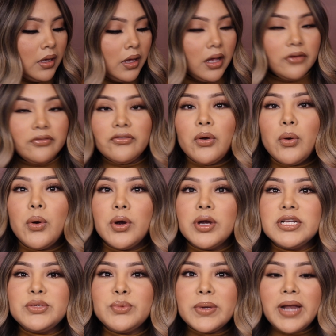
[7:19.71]
Of
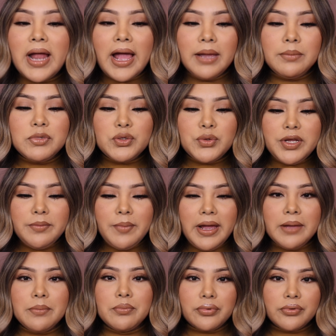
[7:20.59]
course, when I'm doing
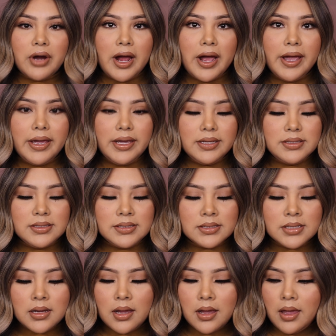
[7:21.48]
my
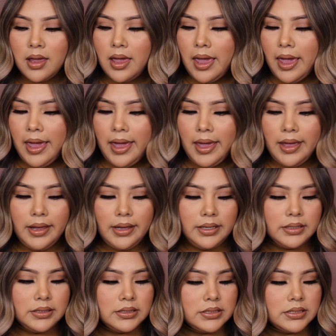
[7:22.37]
brides
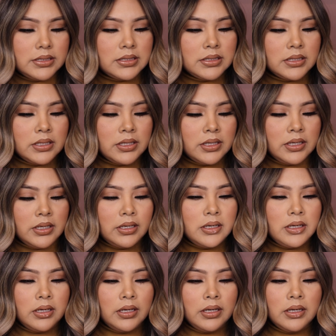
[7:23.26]
and
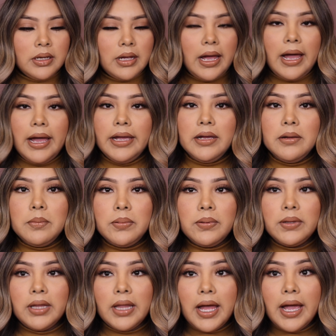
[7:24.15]
I
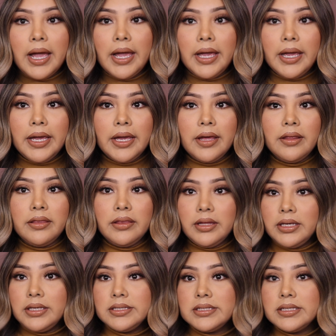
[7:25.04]
apply
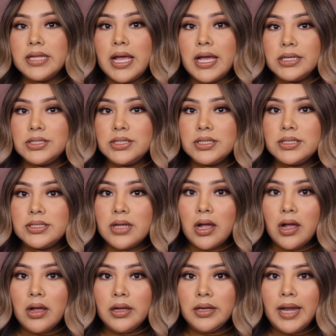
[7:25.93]
these lashes
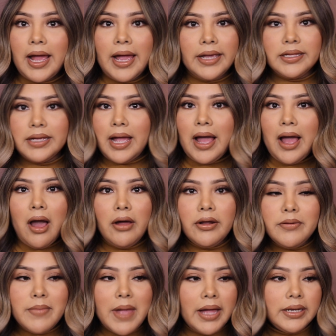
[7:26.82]
on, I
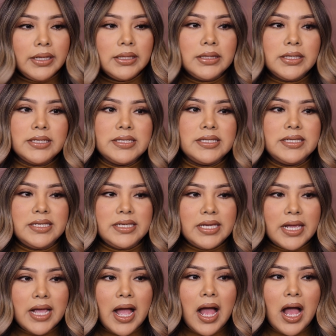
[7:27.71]
automatically
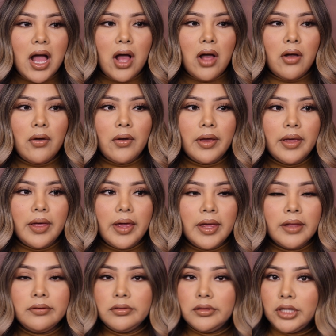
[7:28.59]
see how
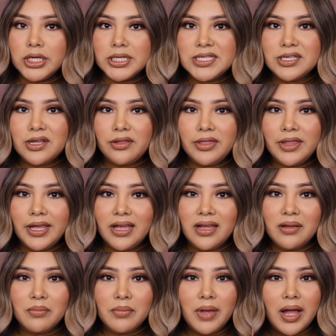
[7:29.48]
it looks on
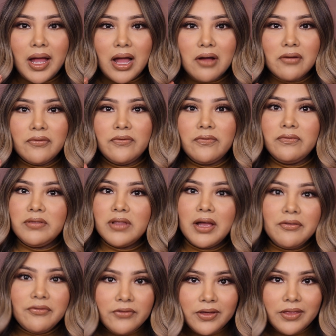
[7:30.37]
them, how
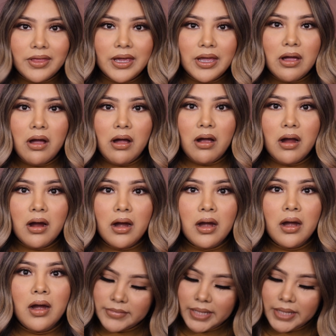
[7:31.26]
fluffy they are.